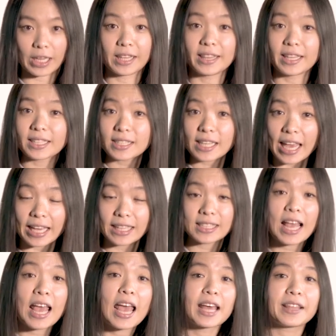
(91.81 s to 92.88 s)
In this case,
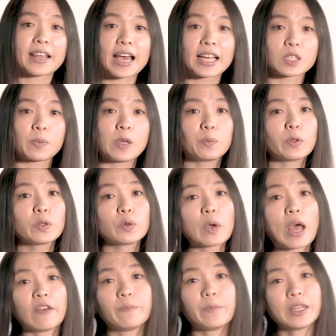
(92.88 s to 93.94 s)
that's people who
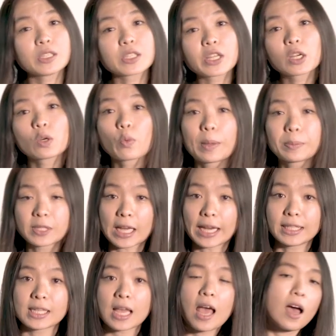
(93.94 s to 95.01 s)
have been to your
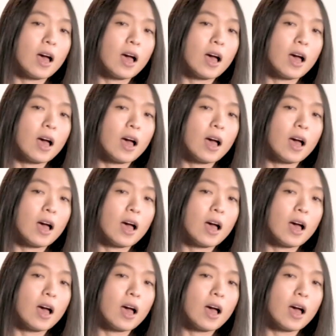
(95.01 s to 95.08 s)
website,